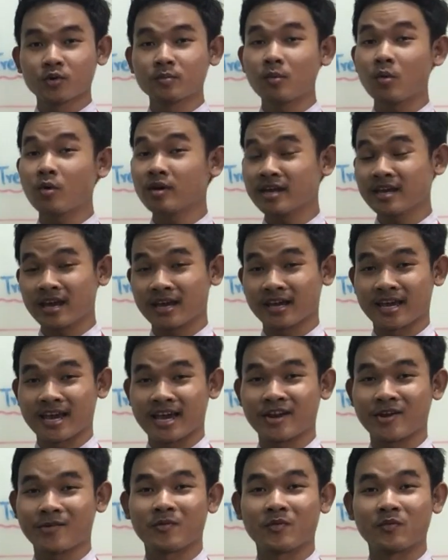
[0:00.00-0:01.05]
Good morning
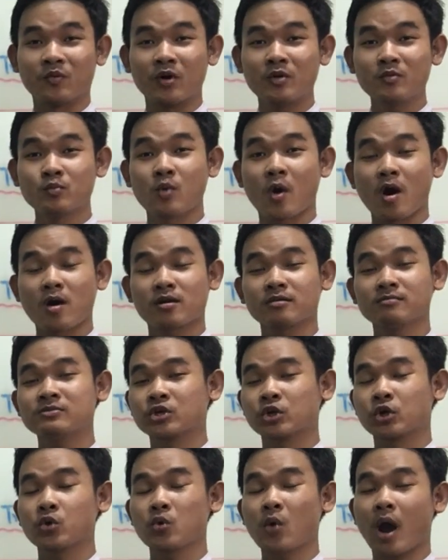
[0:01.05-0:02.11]
again, everyone. Welcome
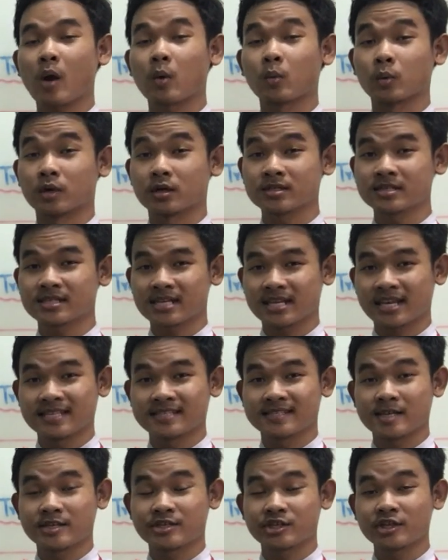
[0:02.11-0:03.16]
to our second
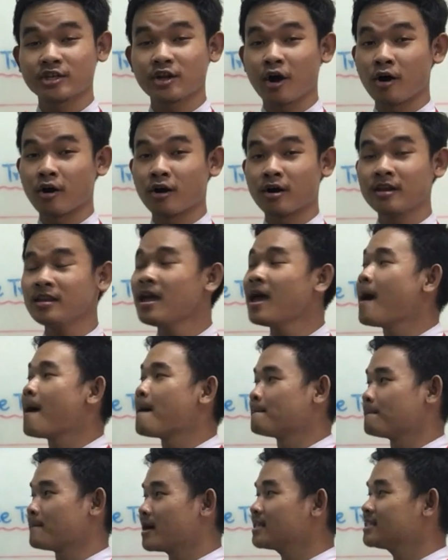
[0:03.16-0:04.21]
session on
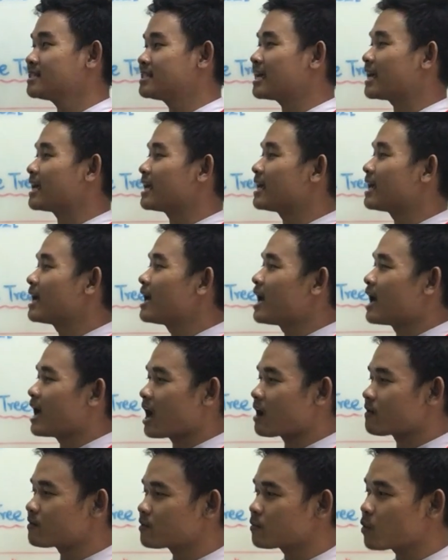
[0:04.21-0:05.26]
Monday,
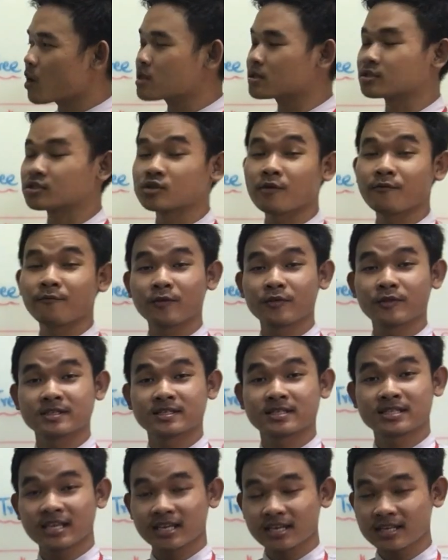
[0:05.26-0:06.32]
everyone. So for the
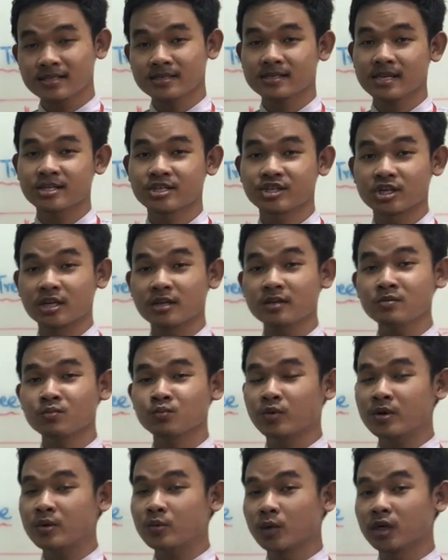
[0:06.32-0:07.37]
second
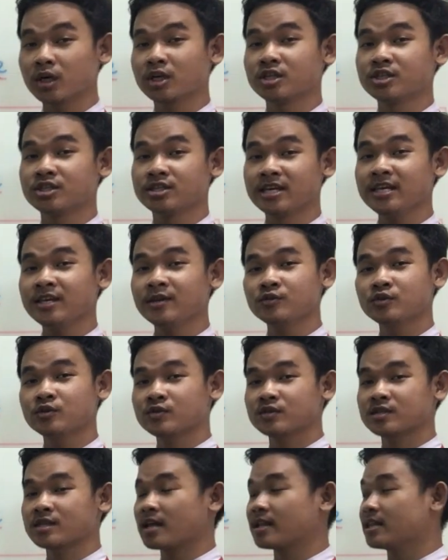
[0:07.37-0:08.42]
session, we will continue
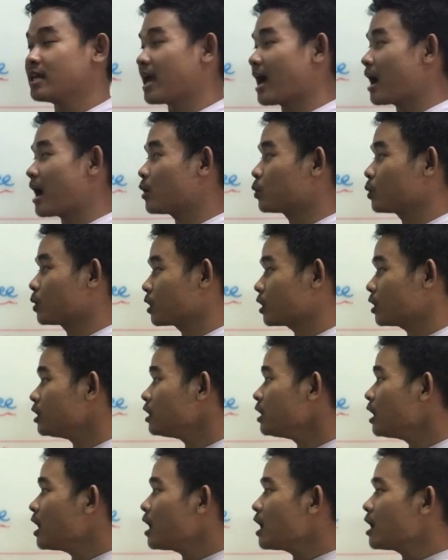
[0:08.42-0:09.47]
to study
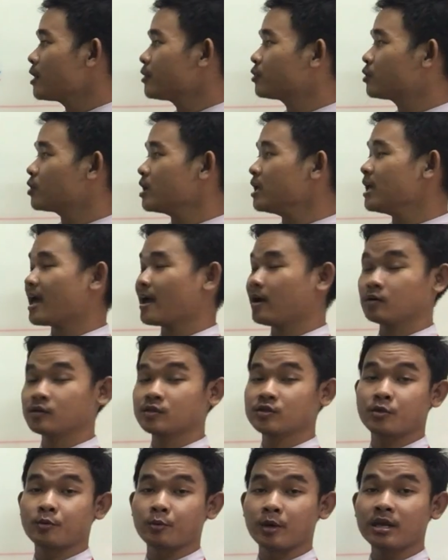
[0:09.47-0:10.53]
our
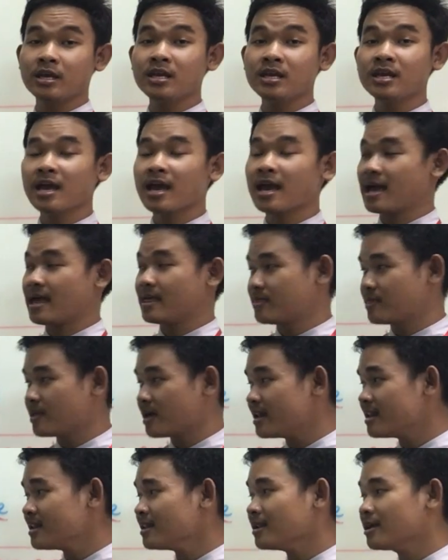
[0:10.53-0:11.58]
Treehouse 3 and
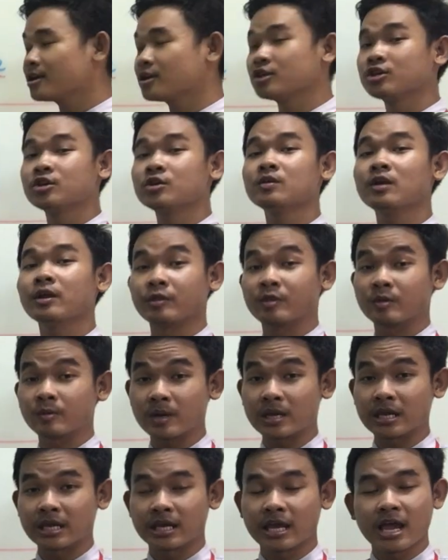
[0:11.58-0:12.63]
then unit
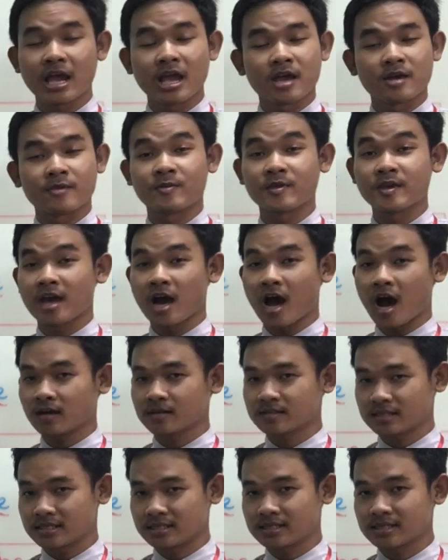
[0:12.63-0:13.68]
3, the
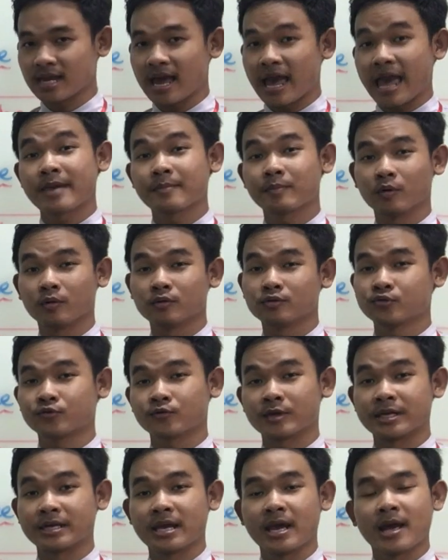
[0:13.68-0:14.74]
ox's apple
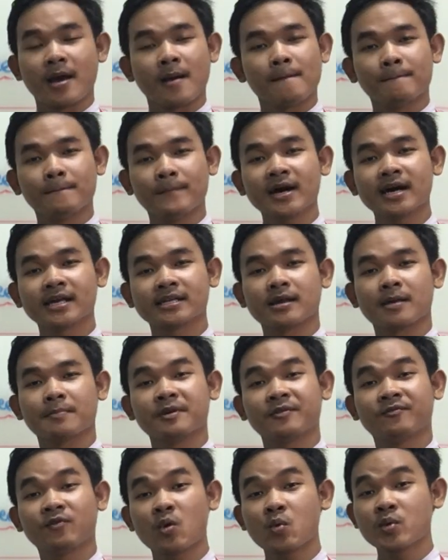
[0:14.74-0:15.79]
tree. But
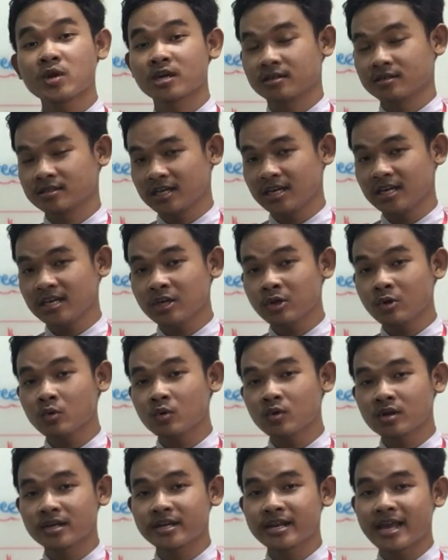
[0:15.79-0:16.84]
before we
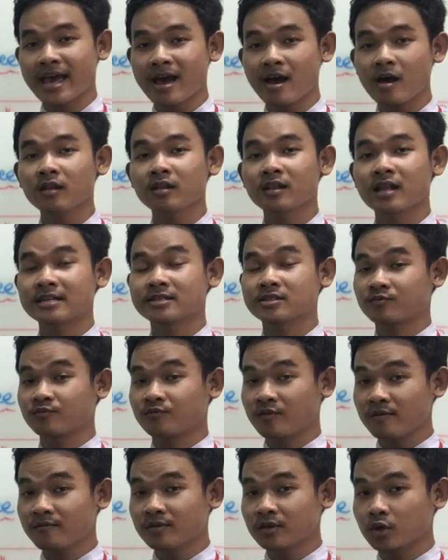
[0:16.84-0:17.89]
continue, now let's
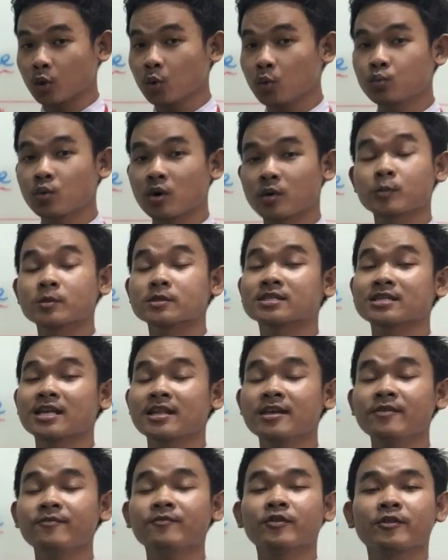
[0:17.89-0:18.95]
review what we
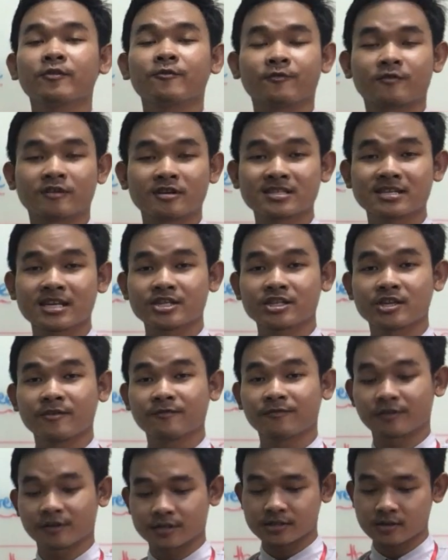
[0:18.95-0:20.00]
studied for the first session
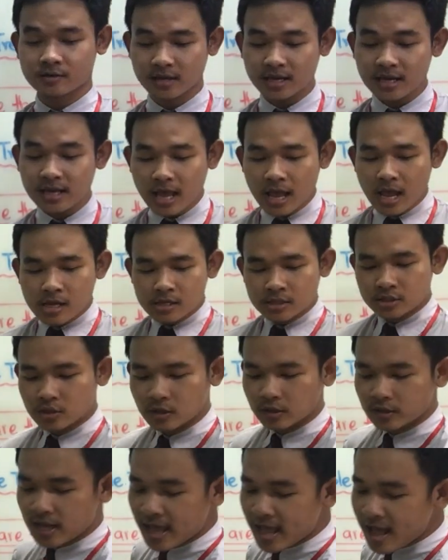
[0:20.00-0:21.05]
first, okay?
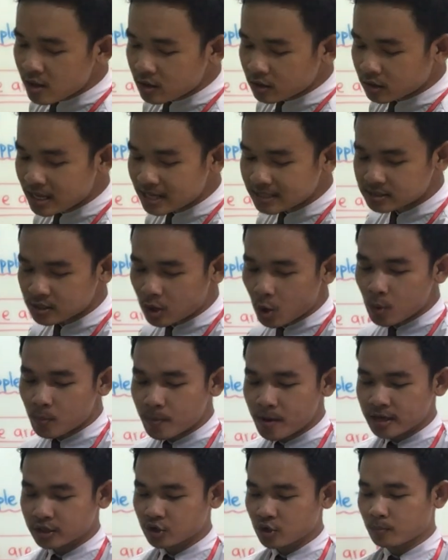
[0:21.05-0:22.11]
So now let's
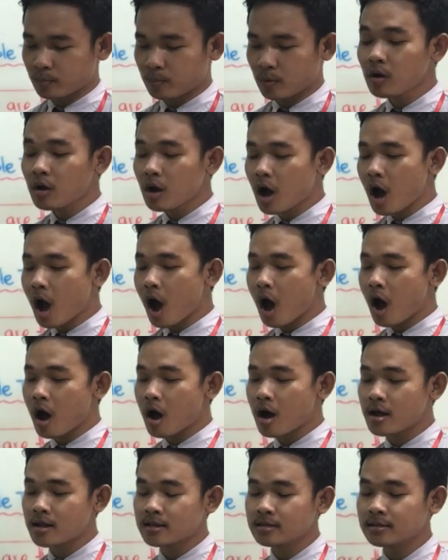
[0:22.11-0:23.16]
open your book
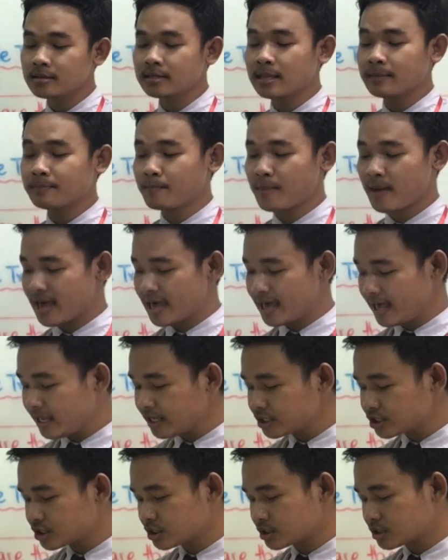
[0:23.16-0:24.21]
on the
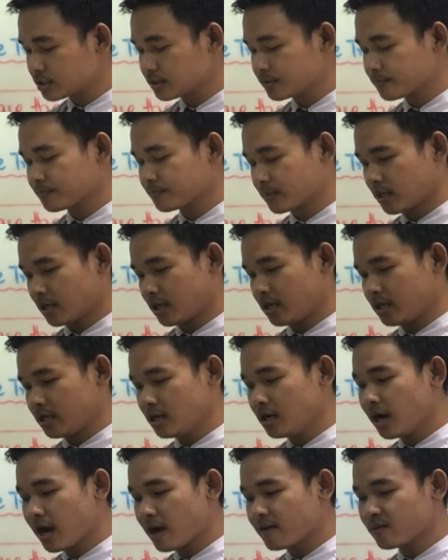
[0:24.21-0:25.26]
page
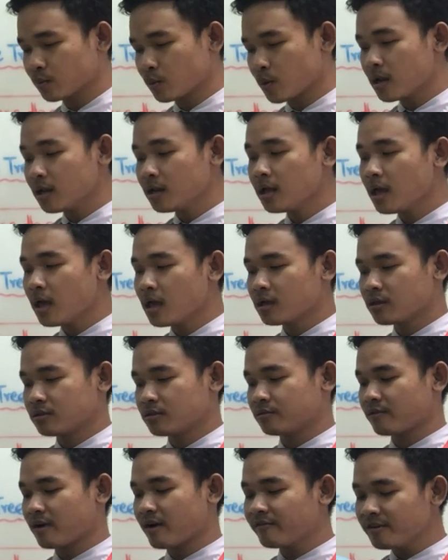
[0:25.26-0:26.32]
here, everyone.
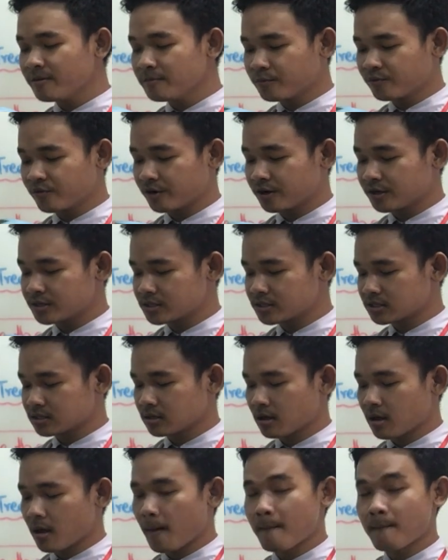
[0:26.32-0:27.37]
The very
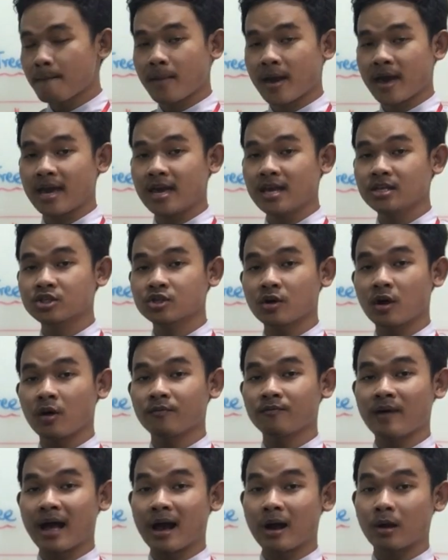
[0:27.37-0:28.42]
first page
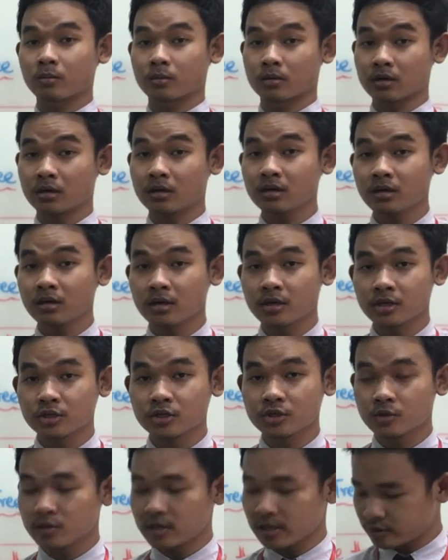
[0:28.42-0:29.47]
of our
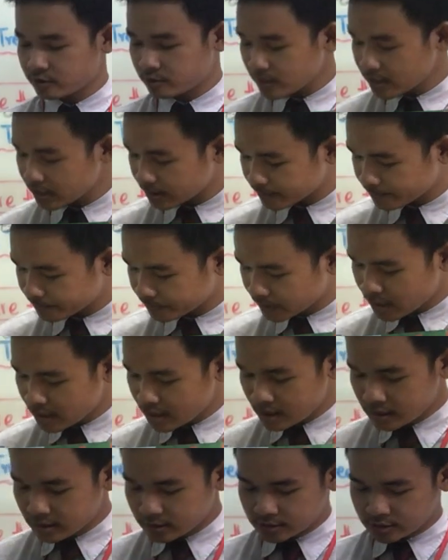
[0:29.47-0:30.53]
unit 3.
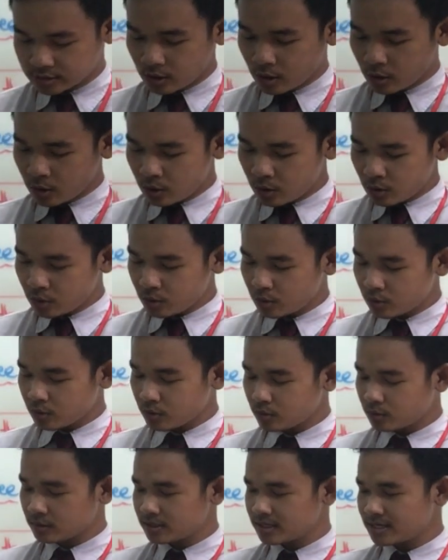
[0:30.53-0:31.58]

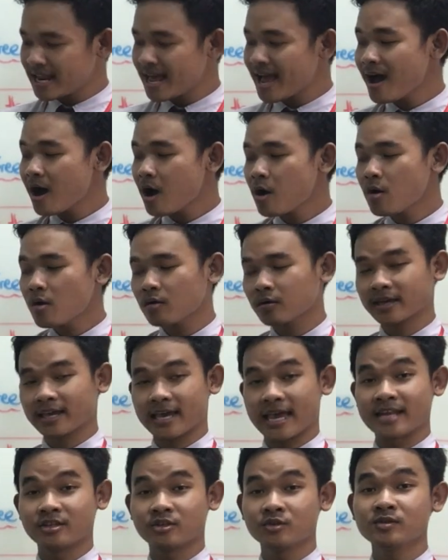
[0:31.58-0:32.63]
So now,
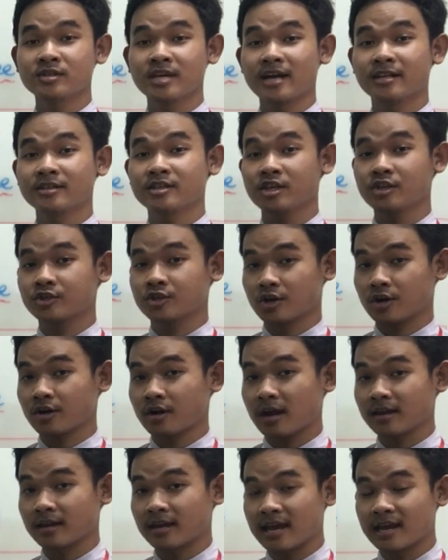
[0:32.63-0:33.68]
can you tell teacher
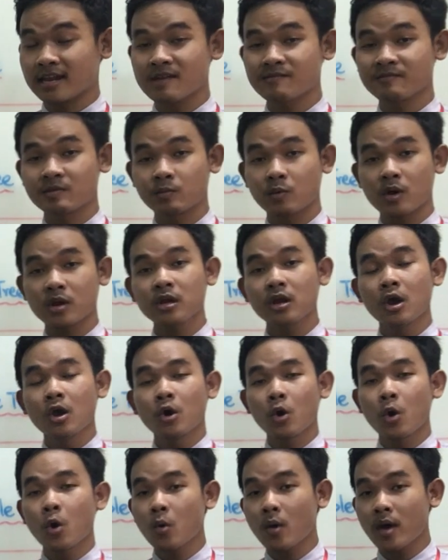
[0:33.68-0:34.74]
again, everyone,
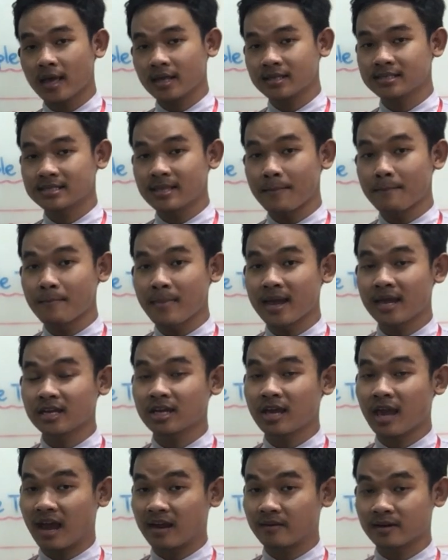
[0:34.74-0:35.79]
who is the
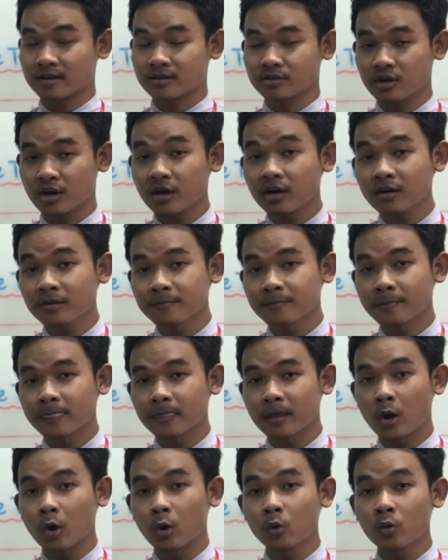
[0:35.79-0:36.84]
main character?
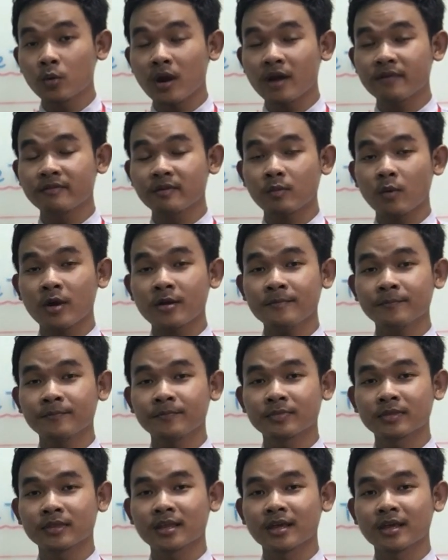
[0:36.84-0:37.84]
Who, everyone?